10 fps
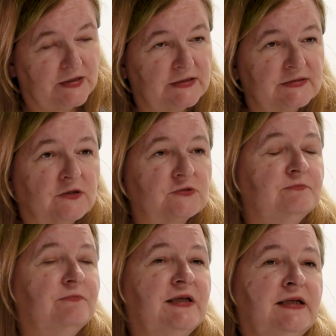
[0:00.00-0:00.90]
that it's not
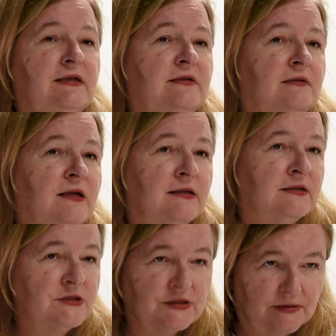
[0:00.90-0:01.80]
completely
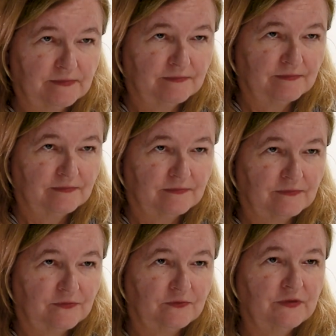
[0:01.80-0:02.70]
aligned
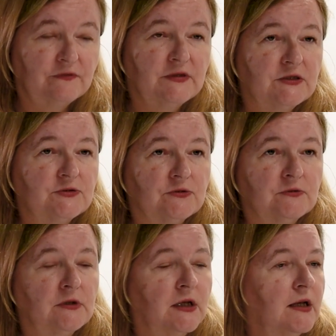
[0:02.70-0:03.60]
with
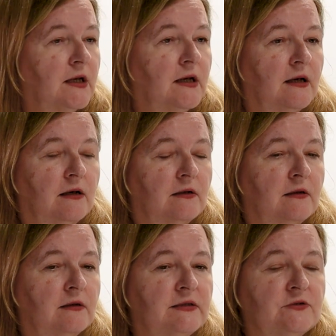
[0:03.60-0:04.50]
NATO
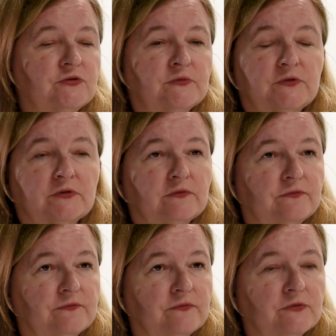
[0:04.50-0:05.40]
in terms
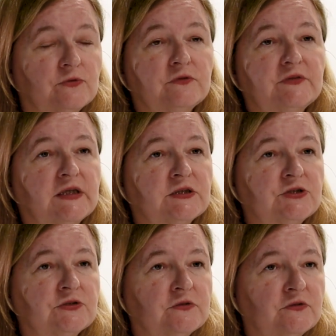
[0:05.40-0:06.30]
of no
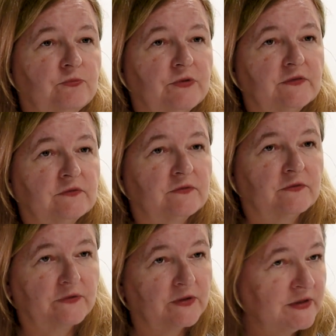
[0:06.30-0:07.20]
sanctions, presence
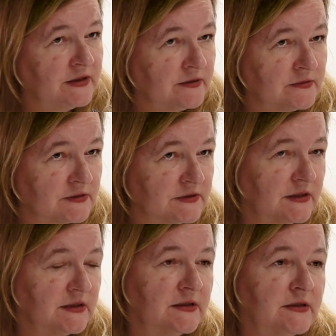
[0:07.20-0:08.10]
of oligarchs,
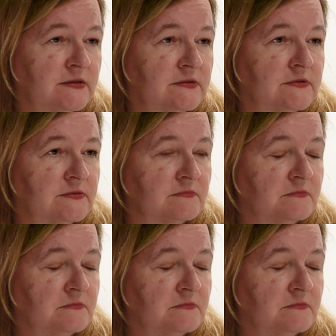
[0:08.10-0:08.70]
and